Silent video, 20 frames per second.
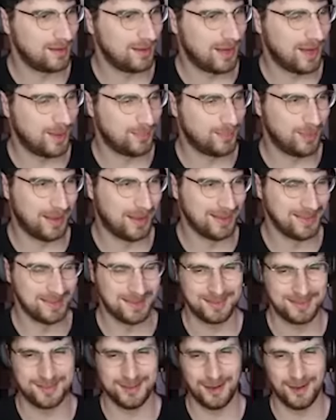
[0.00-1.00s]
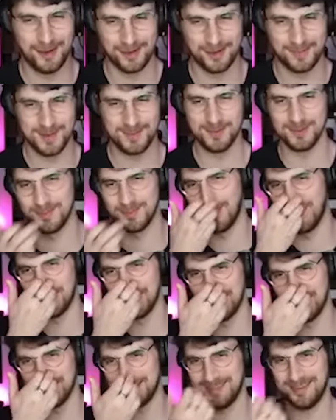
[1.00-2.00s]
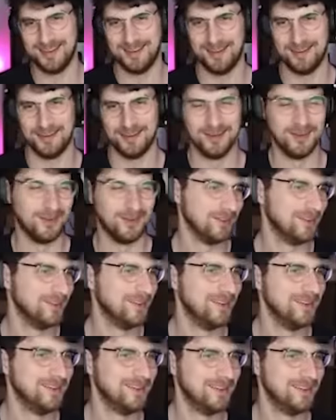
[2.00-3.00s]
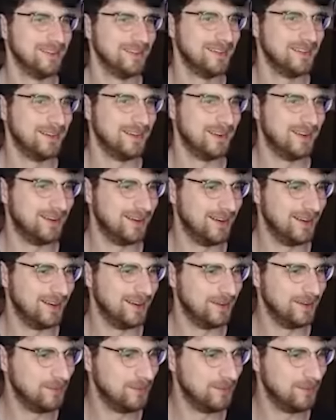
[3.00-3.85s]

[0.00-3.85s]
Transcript: applying this to other people's bodies? I don't know. All right.